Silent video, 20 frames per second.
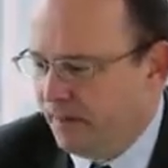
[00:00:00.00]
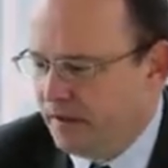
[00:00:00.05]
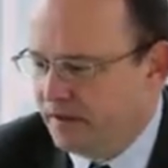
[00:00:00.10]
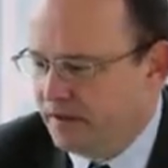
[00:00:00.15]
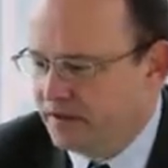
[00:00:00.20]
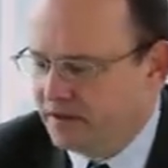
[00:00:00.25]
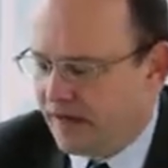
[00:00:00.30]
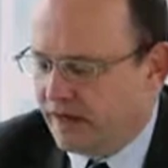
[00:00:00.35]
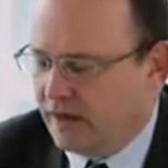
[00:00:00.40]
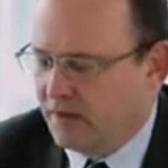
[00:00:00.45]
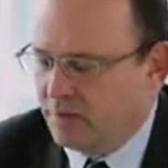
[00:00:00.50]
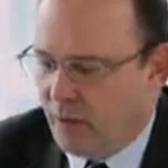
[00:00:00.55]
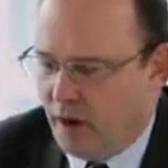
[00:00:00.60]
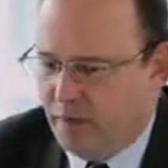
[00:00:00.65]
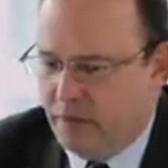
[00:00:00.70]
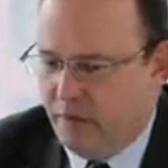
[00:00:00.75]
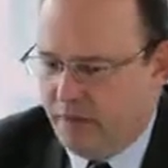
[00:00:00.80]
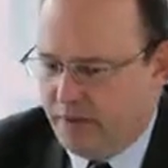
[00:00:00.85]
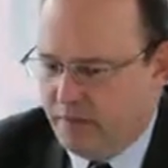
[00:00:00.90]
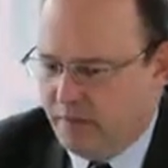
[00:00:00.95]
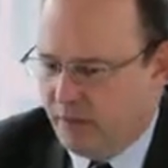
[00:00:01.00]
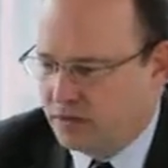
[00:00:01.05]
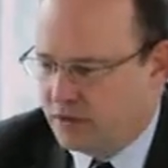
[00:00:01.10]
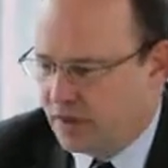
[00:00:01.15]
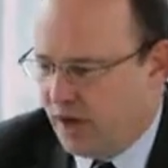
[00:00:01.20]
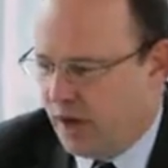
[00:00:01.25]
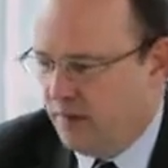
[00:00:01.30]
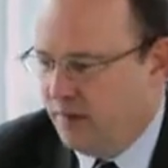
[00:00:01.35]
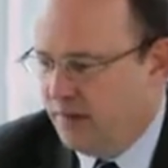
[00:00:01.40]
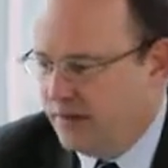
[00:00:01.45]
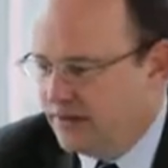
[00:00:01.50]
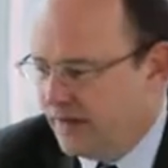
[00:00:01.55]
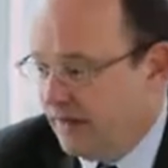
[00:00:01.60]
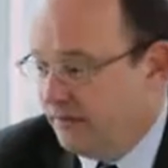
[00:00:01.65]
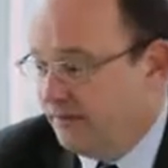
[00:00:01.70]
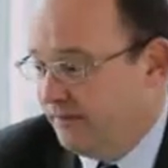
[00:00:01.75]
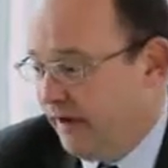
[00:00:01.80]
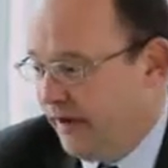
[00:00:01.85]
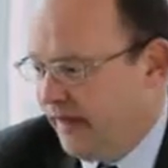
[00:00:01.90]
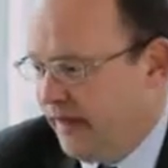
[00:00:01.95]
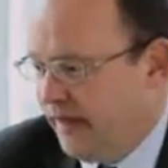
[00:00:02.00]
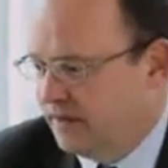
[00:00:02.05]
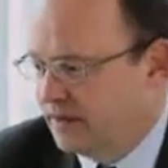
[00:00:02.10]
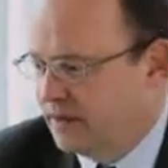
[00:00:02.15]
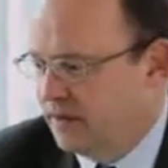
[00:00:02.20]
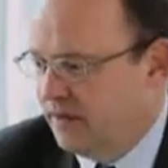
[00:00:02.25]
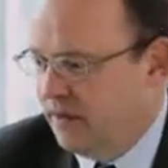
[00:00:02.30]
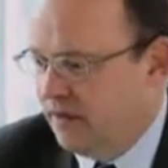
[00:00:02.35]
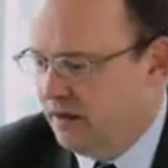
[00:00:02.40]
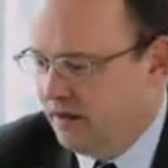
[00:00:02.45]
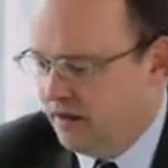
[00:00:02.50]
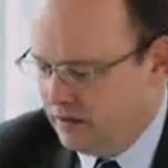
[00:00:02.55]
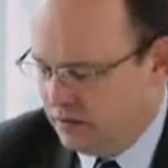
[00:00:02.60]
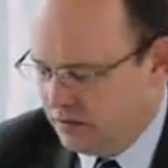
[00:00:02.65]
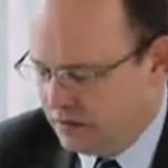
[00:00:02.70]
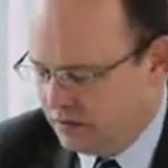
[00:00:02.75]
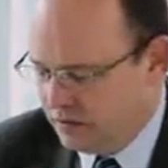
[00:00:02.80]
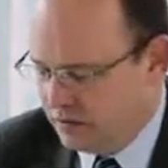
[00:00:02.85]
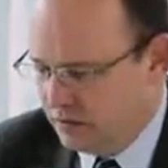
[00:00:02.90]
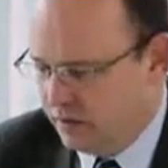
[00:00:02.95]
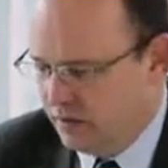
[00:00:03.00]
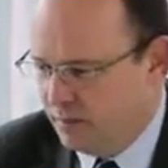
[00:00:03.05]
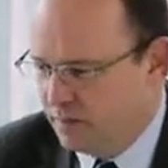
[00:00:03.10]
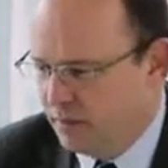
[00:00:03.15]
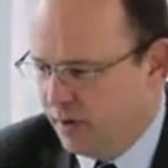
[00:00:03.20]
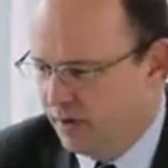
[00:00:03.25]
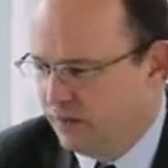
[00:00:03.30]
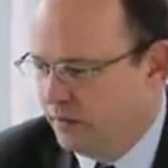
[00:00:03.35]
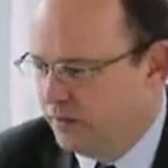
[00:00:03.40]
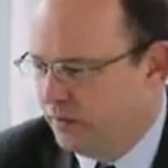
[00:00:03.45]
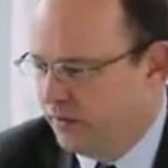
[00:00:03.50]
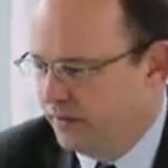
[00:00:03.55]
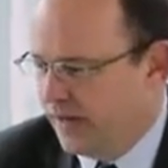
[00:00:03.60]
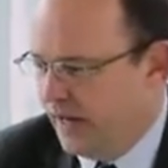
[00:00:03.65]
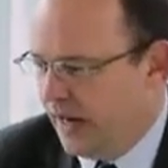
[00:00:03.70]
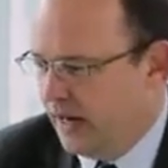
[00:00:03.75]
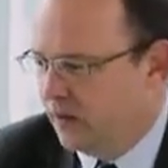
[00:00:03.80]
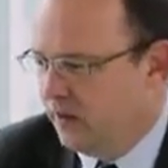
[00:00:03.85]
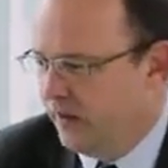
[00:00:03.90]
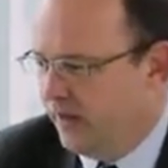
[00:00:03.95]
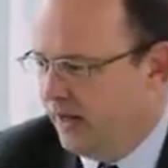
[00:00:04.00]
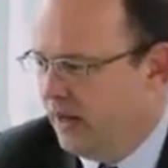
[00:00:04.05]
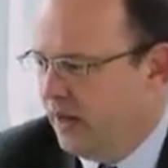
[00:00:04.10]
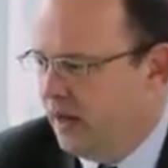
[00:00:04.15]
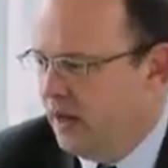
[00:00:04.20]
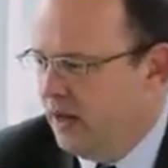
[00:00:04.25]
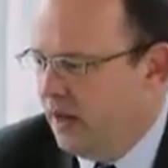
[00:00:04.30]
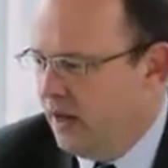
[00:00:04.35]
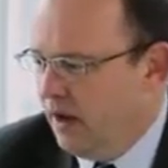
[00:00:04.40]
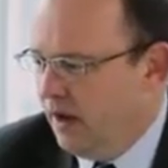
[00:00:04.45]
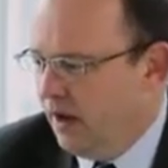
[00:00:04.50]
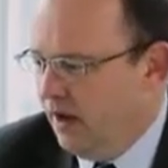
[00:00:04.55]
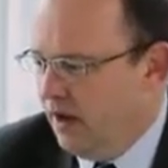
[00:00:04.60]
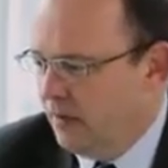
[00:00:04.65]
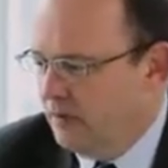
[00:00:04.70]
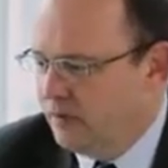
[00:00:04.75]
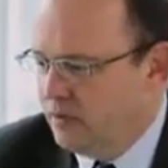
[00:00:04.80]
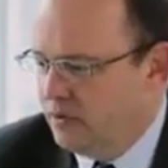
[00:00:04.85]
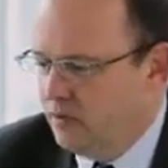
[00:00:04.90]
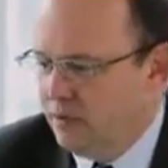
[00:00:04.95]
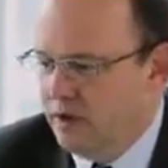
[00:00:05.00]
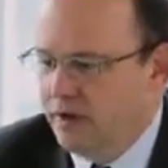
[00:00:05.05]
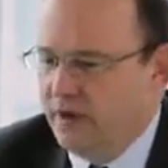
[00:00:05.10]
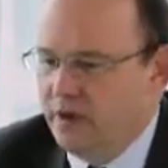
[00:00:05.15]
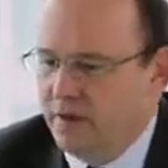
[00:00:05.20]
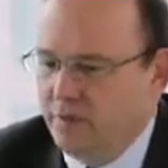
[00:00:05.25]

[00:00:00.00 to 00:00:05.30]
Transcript: The second, probably most common, is debt financing. It's certainly preferable to equity due to the